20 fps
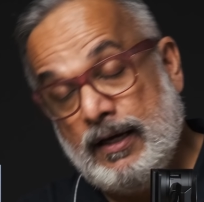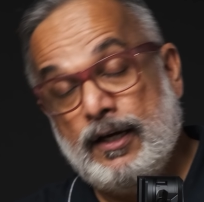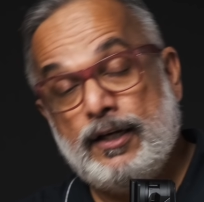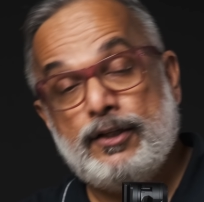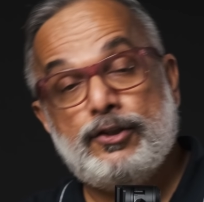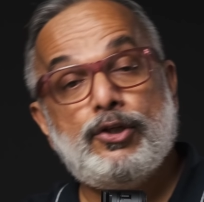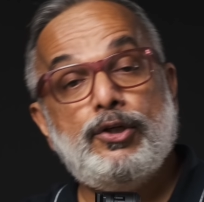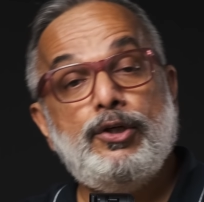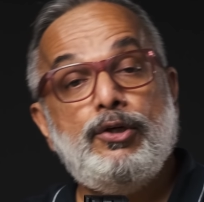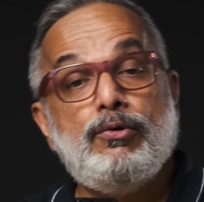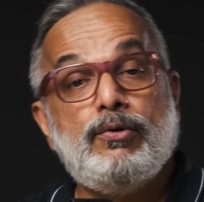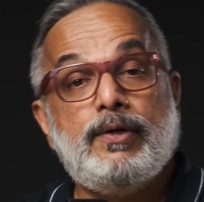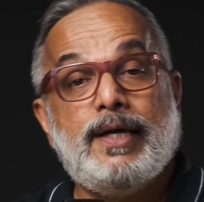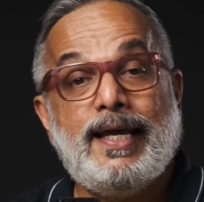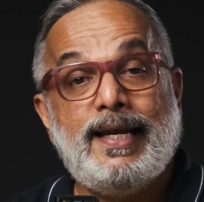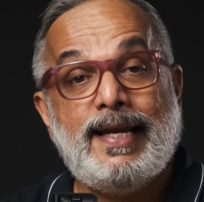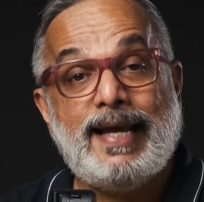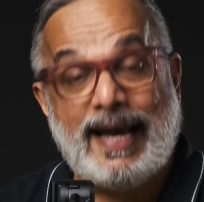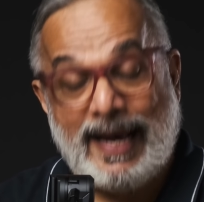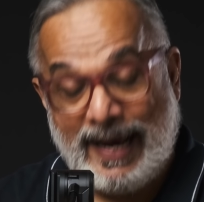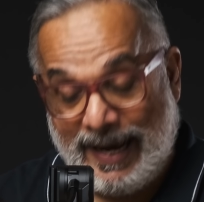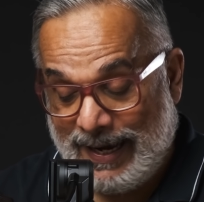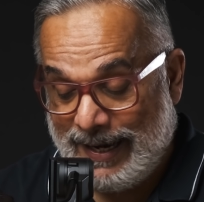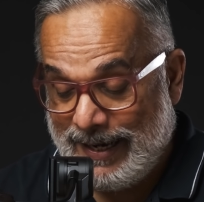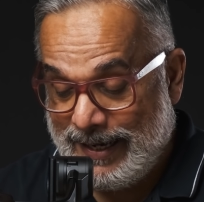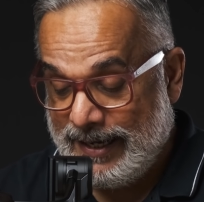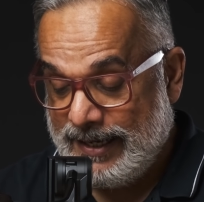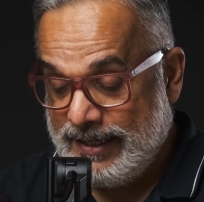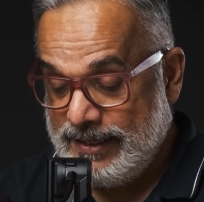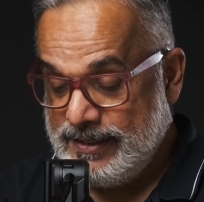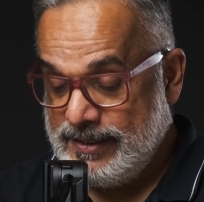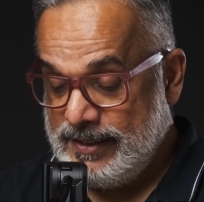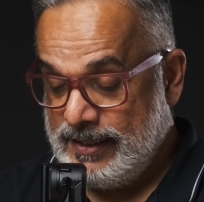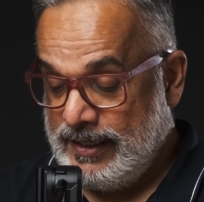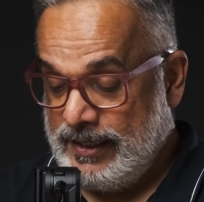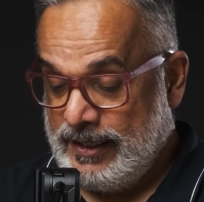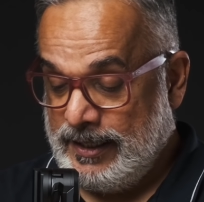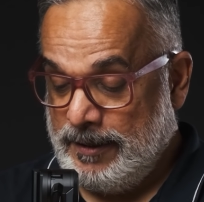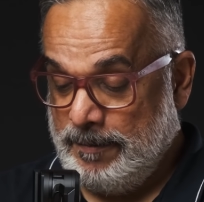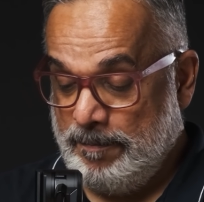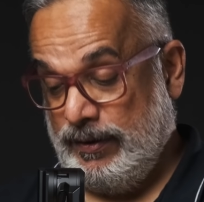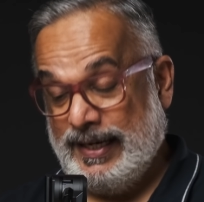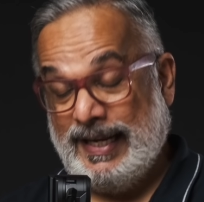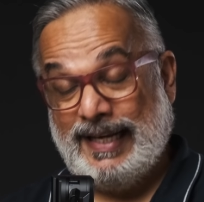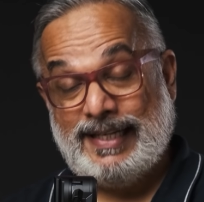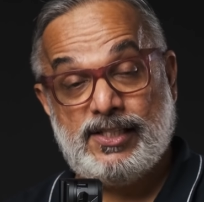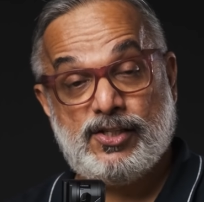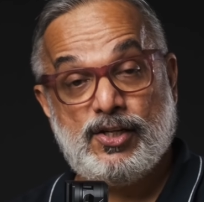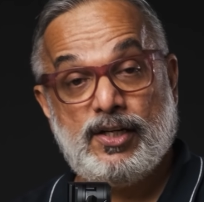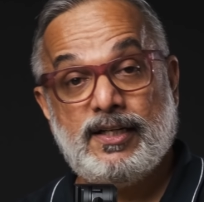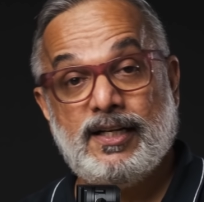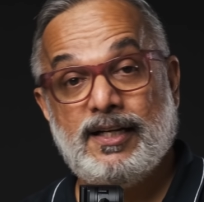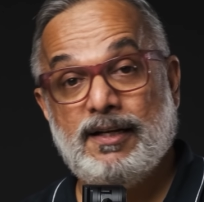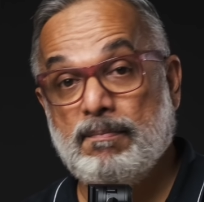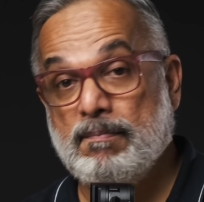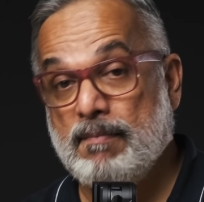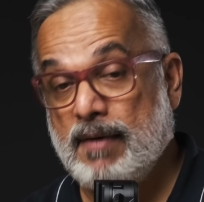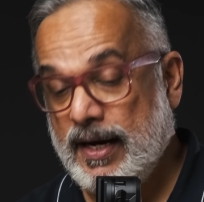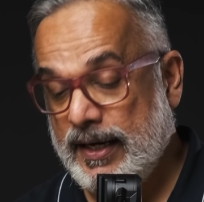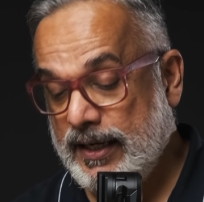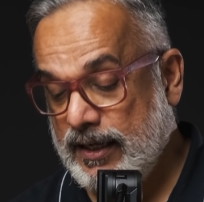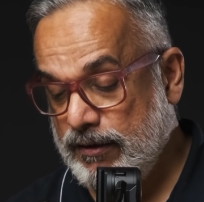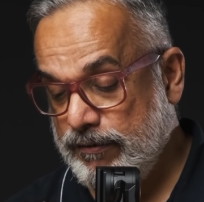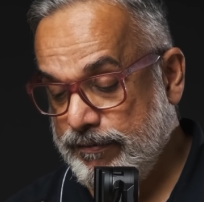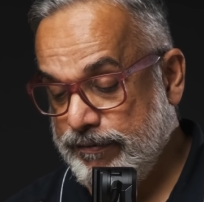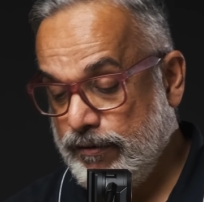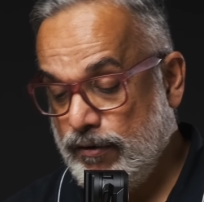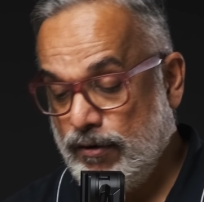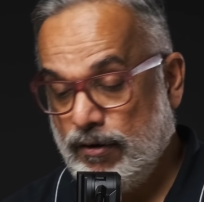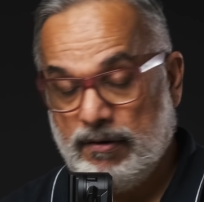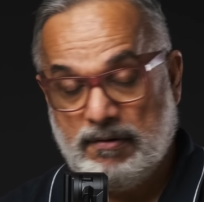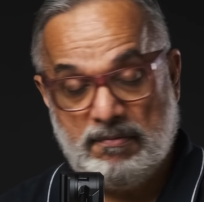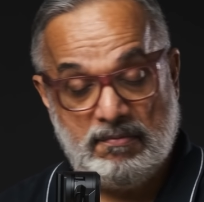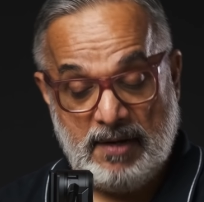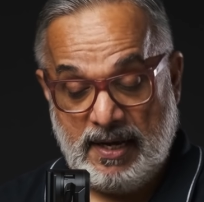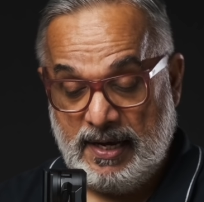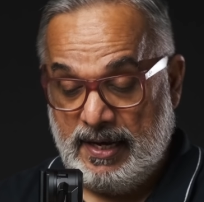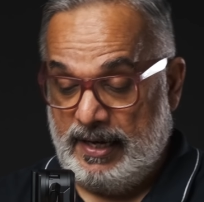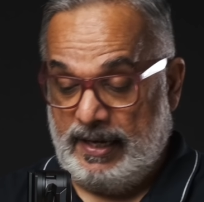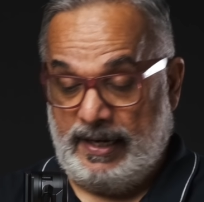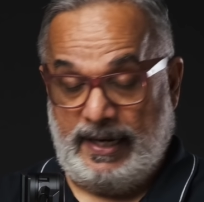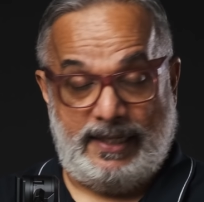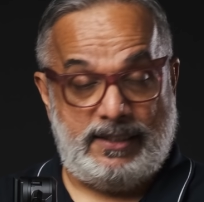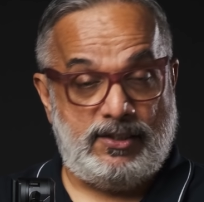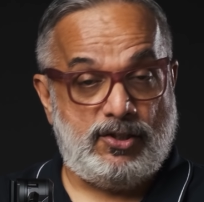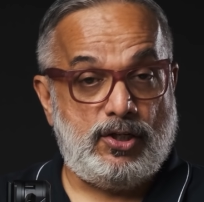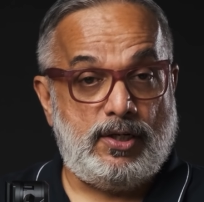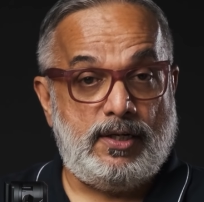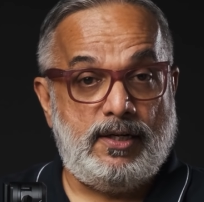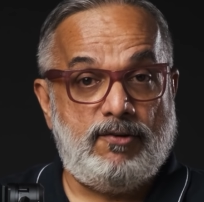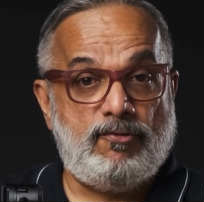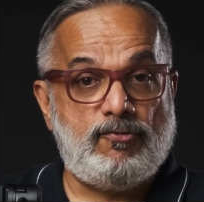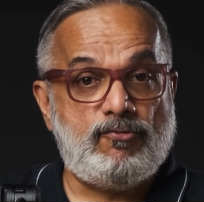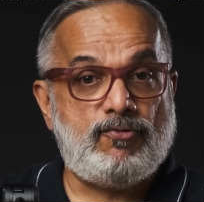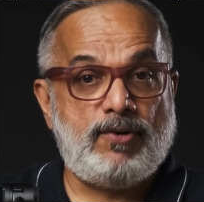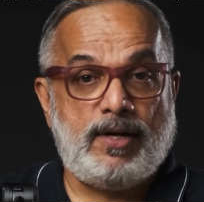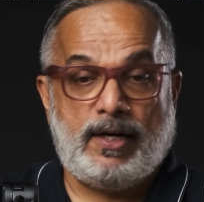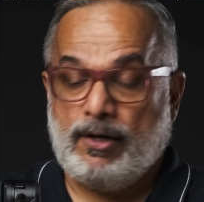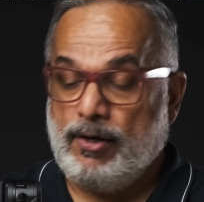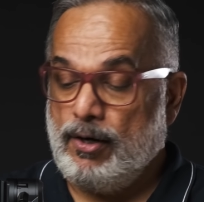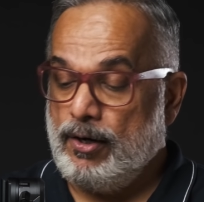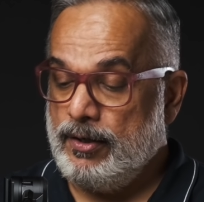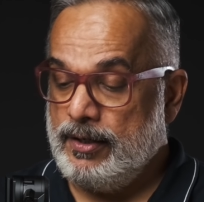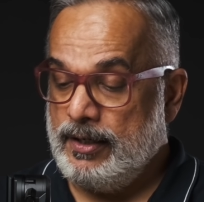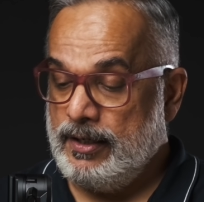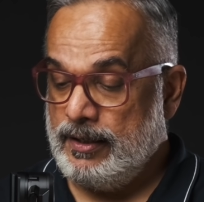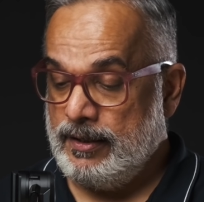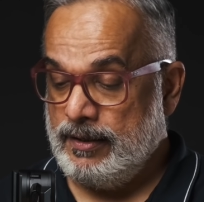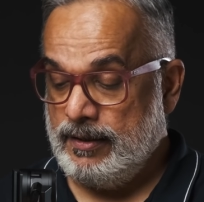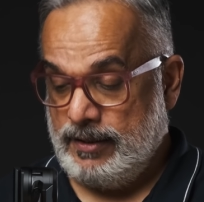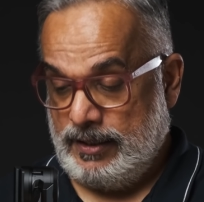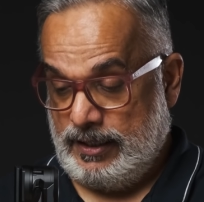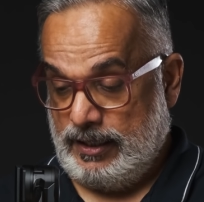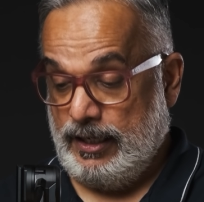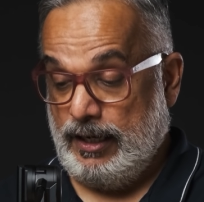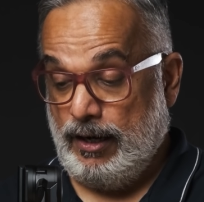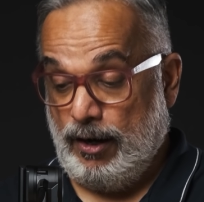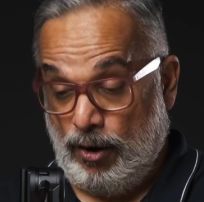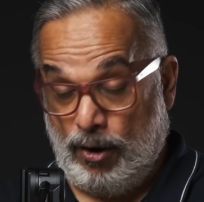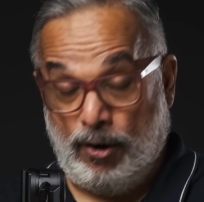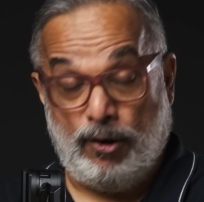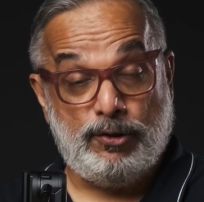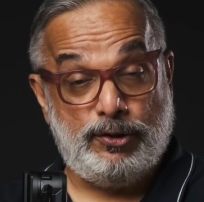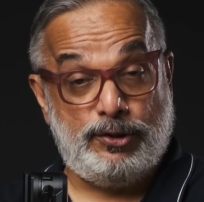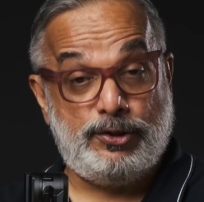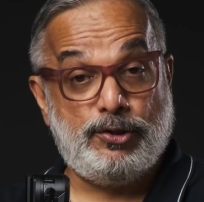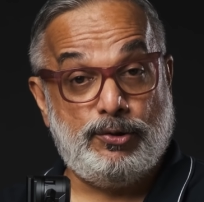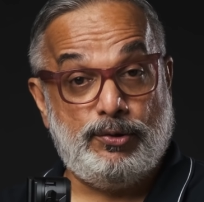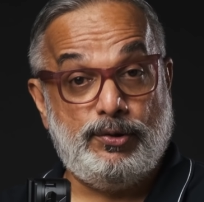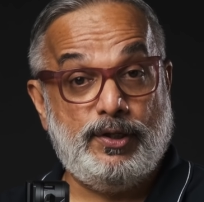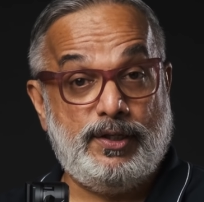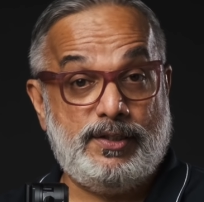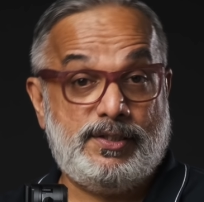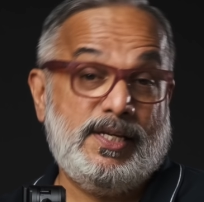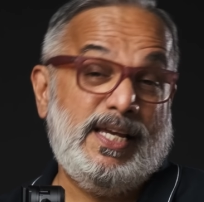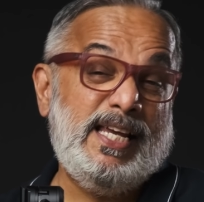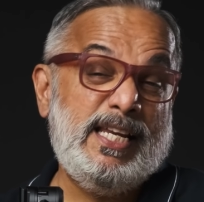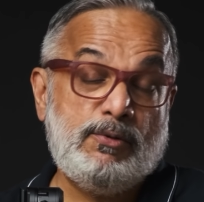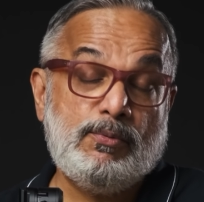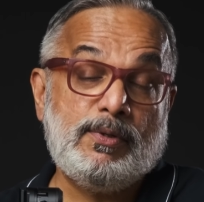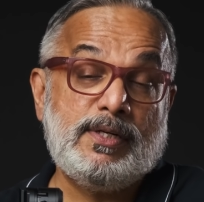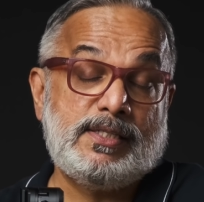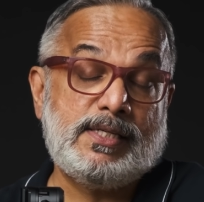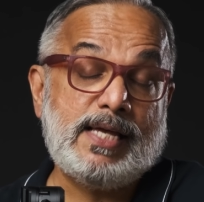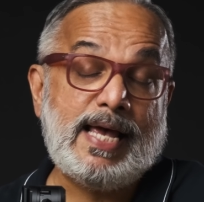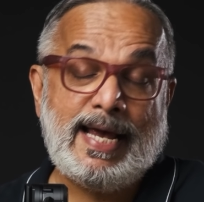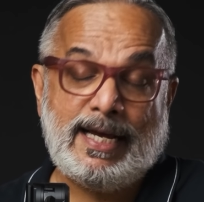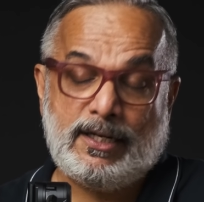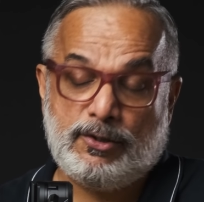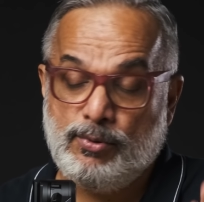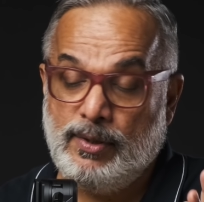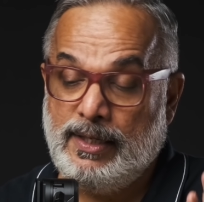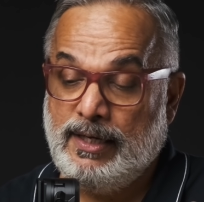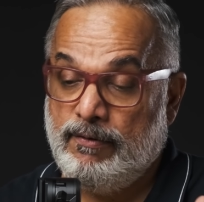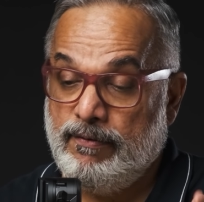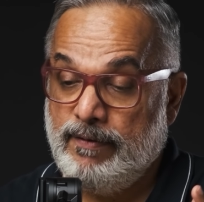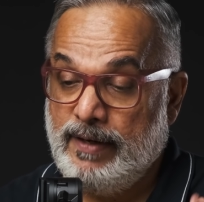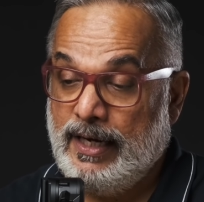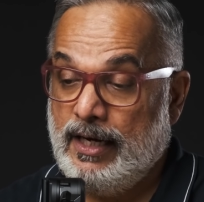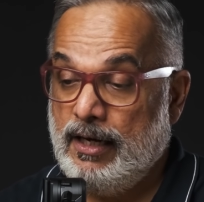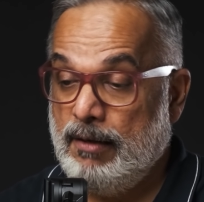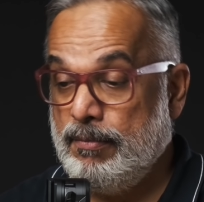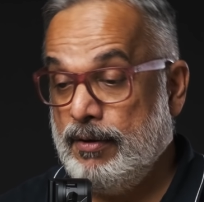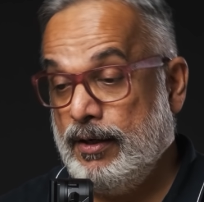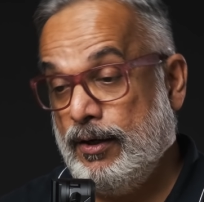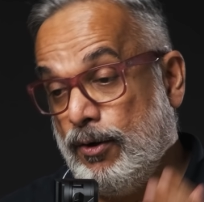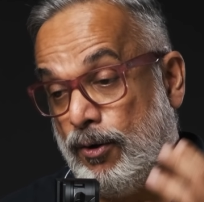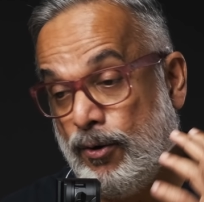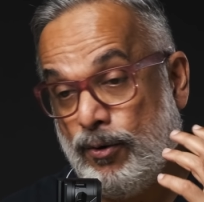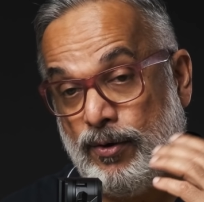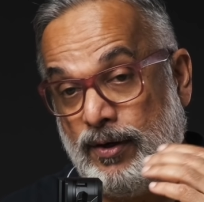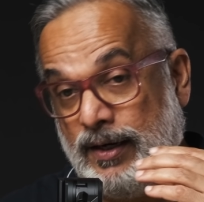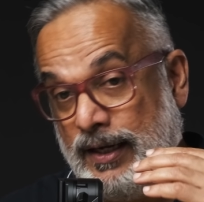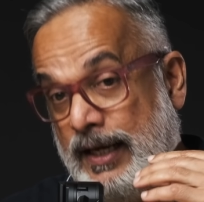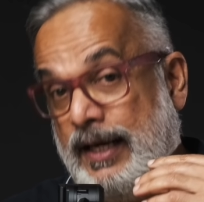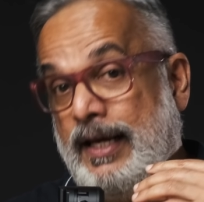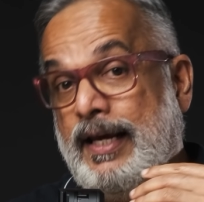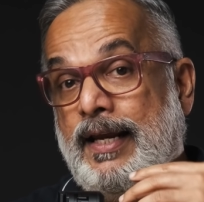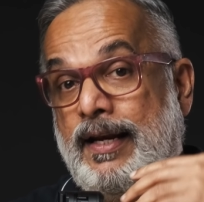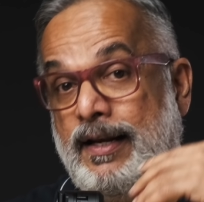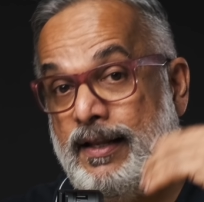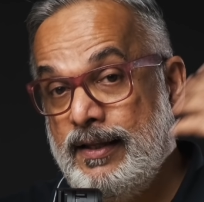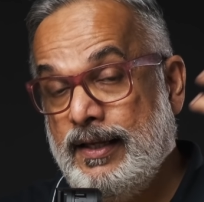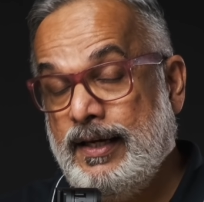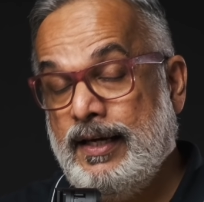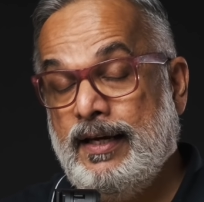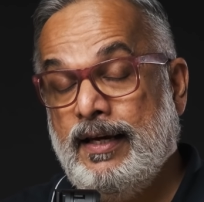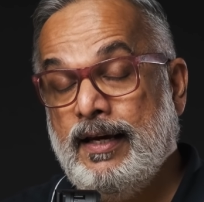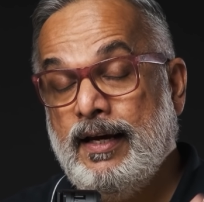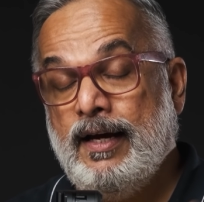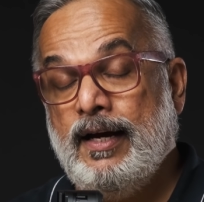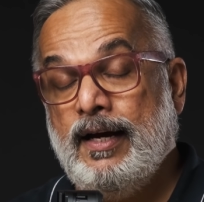So you can add an external microphone, an external recorder onto this. It was actually available only in the